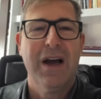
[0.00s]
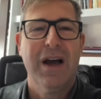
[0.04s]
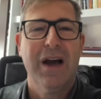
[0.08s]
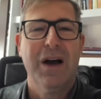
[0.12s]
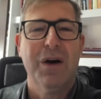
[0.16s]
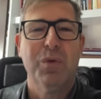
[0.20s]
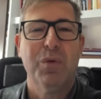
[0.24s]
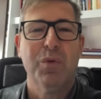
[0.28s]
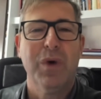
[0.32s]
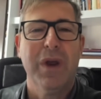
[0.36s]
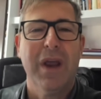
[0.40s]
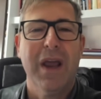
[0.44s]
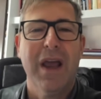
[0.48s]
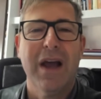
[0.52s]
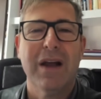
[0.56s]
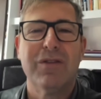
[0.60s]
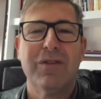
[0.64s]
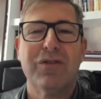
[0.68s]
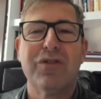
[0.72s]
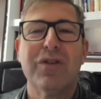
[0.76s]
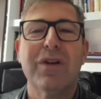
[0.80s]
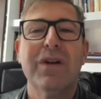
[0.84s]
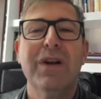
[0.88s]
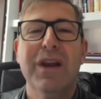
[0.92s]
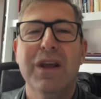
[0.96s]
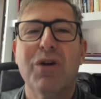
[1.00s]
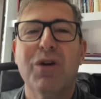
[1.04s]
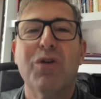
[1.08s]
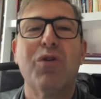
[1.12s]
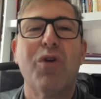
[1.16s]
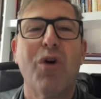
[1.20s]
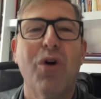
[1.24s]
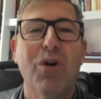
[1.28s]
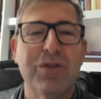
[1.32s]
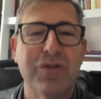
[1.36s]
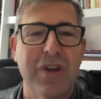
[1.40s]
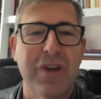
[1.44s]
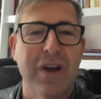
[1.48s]
We had little
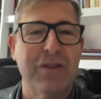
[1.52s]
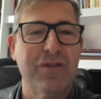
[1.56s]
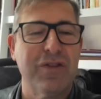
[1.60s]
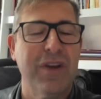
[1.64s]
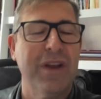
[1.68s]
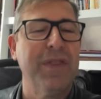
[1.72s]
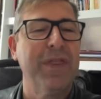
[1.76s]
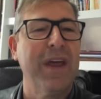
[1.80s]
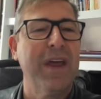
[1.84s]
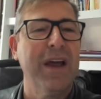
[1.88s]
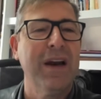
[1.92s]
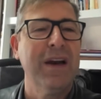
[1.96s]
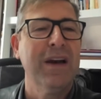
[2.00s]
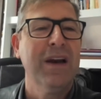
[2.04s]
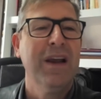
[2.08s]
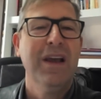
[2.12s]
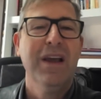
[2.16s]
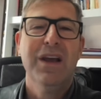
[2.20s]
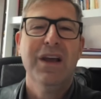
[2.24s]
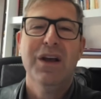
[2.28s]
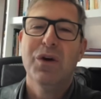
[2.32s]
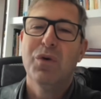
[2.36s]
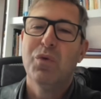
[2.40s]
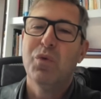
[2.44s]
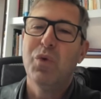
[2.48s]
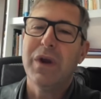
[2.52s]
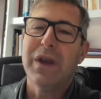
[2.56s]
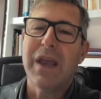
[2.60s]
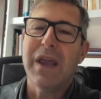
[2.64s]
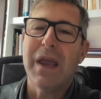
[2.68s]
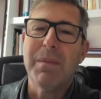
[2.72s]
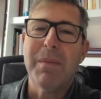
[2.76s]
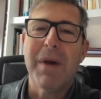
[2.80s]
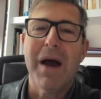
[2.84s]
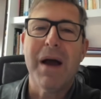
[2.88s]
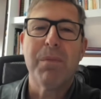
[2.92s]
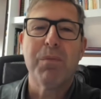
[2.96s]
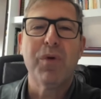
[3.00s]
contact. And then we came
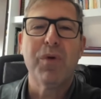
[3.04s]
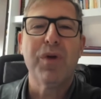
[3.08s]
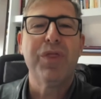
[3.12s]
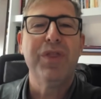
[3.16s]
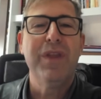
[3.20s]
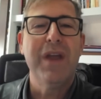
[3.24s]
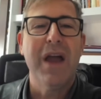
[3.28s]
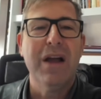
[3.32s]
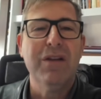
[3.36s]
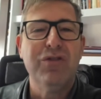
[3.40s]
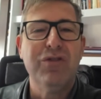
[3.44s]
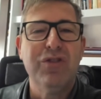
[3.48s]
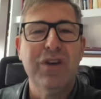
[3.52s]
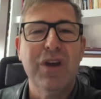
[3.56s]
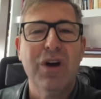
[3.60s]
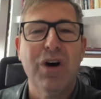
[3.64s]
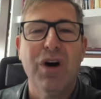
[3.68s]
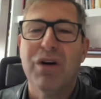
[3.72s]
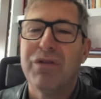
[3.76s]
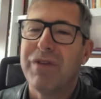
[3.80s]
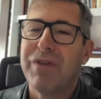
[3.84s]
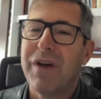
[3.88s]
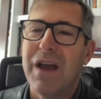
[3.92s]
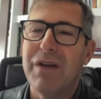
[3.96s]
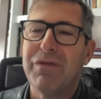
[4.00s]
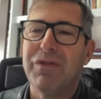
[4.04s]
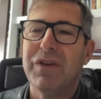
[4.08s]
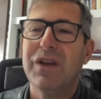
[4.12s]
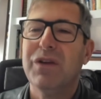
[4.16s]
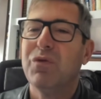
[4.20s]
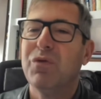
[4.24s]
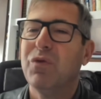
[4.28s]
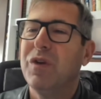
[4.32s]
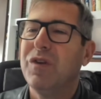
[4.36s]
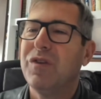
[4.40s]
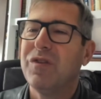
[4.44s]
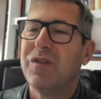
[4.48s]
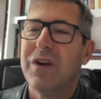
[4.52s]
up with the idea of having
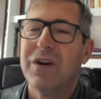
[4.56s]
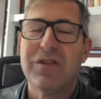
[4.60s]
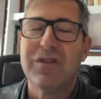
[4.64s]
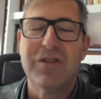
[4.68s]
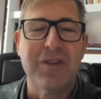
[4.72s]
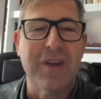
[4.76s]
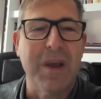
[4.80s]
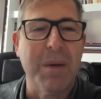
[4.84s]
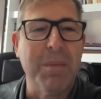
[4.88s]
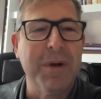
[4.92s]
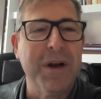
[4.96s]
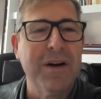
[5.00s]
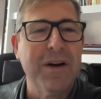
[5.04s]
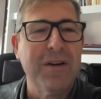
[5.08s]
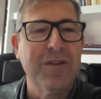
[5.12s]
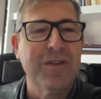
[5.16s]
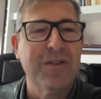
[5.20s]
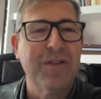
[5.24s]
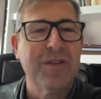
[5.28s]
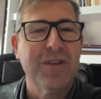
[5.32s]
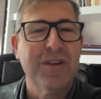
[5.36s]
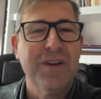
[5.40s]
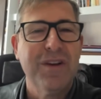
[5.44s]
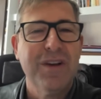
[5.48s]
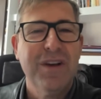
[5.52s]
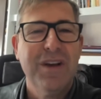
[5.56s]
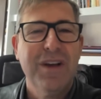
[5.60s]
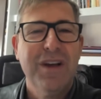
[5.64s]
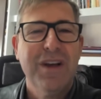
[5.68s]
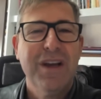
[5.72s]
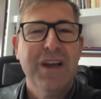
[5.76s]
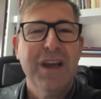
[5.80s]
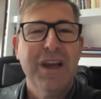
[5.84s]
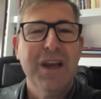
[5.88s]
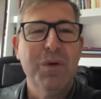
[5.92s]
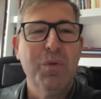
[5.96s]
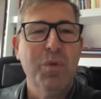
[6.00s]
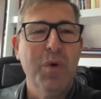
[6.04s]
research seminars
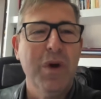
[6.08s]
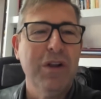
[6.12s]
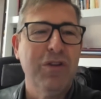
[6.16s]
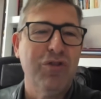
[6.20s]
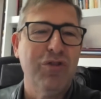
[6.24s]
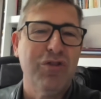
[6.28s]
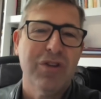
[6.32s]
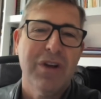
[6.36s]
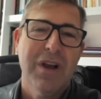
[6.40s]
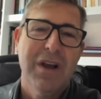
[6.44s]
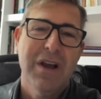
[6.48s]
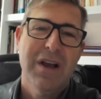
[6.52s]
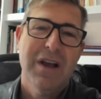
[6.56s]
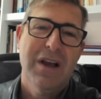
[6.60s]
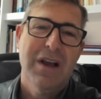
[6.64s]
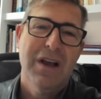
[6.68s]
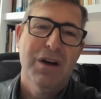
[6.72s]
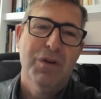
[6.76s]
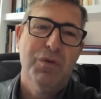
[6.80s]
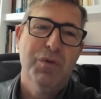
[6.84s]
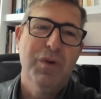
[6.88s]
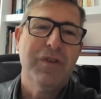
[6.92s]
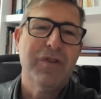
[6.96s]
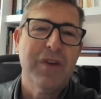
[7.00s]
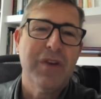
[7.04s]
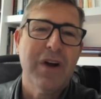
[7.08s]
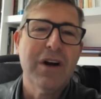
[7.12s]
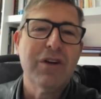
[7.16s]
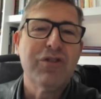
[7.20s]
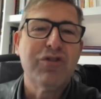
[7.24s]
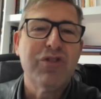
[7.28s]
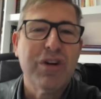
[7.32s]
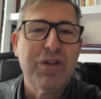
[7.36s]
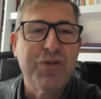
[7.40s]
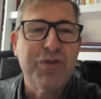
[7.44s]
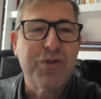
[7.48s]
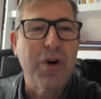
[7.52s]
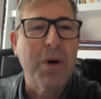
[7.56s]
in which
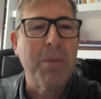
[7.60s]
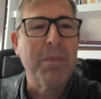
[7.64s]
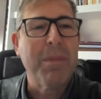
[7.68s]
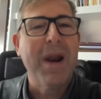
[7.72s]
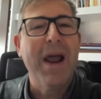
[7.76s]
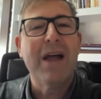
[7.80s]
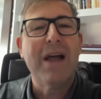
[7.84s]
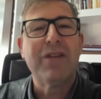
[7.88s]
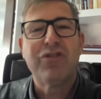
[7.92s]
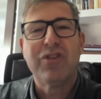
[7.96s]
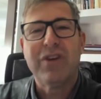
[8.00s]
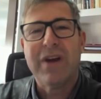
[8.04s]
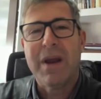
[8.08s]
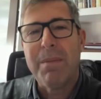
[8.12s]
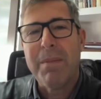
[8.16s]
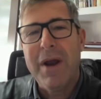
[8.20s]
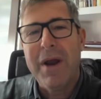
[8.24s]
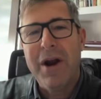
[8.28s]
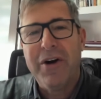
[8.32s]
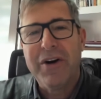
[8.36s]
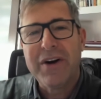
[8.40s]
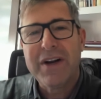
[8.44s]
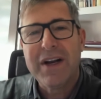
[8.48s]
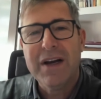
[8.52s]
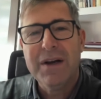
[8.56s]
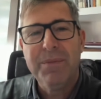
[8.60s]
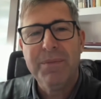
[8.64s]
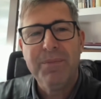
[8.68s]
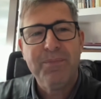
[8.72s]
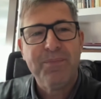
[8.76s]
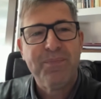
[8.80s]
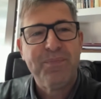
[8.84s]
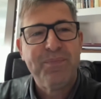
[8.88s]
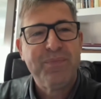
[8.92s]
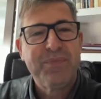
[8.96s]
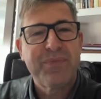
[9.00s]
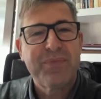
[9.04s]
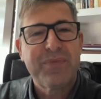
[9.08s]
researchers from Latin America
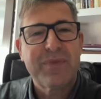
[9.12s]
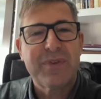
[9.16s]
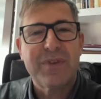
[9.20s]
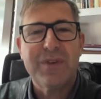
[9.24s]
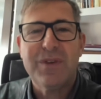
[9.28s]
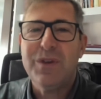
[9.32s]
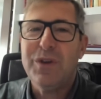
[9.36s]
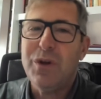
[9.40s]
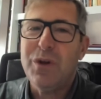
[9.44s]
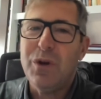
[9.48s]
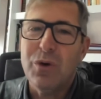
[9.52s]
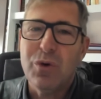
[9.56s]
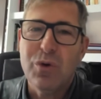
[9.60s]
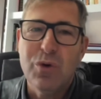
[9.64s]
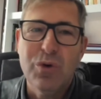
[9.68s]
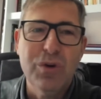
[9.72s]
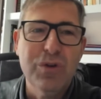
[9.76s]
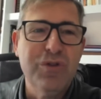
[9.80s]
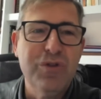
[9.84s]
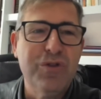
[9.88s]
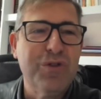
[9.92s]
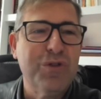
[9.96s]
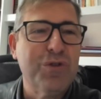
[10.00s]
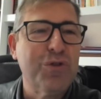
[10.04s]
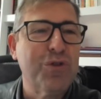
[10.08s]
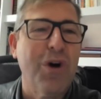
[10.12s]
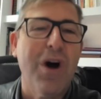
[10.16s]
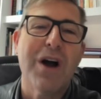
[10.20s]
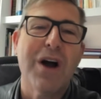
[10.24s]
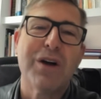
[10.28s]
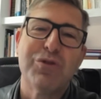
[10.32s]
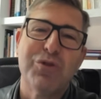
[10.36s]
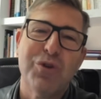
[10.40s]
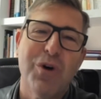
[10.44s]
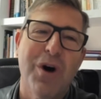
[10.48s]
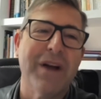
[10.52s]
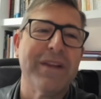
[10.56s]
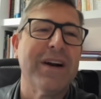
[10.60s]
could talk
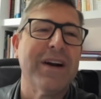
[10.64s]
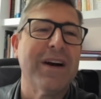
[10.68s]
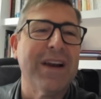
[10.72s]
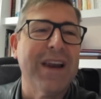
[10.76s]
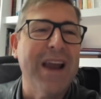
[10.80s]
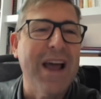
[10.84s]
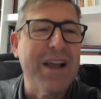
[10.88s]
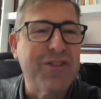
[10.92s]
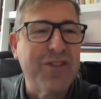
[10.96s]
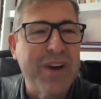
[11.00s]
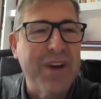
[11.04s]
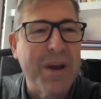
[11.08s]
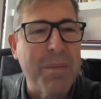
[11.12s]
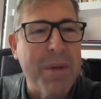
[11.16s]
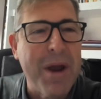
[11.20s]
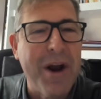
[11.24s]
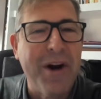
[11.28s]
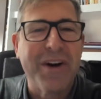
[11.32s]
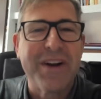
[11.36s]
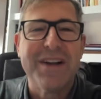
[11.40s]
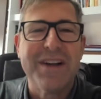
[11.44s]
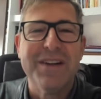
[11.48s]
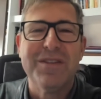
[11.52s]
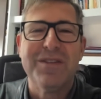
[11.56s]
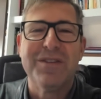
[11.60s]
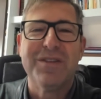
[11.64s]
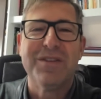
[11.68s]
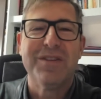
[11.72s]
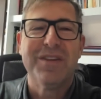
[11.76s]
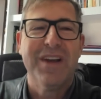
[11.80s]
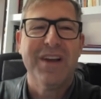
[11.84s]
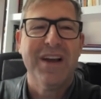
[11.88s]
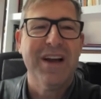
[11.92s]
to other Latin Americans,